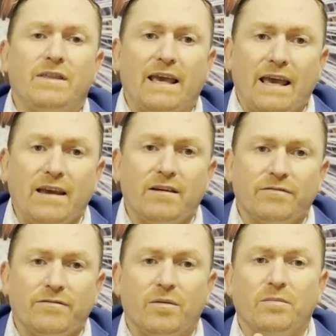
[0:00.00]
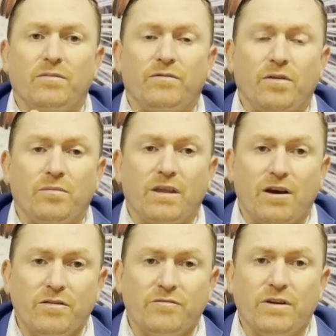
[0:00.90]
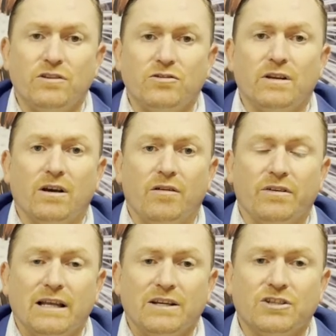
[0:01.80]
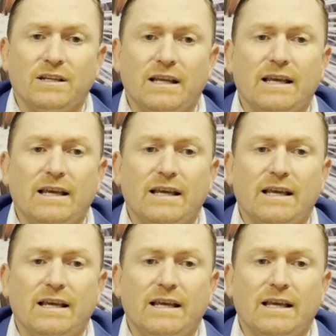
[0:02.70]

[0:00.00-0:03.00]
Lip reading: the egg from the ovary during ovulation,